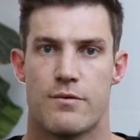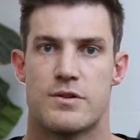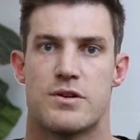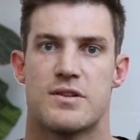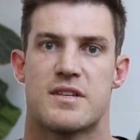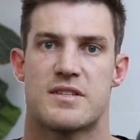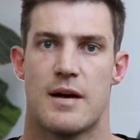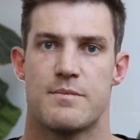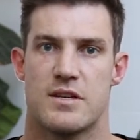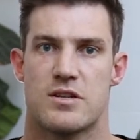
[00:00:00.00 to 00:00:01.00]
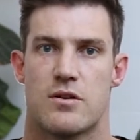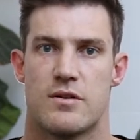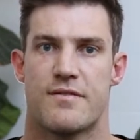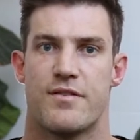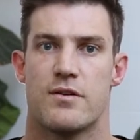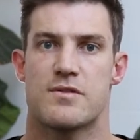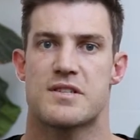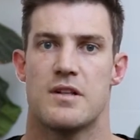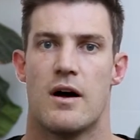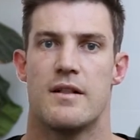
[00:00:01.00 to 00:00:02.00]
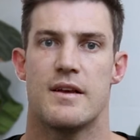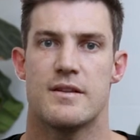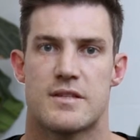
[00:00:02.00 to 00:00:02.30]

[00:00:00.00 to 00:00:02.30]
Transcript: reduce the sums insured for you slightly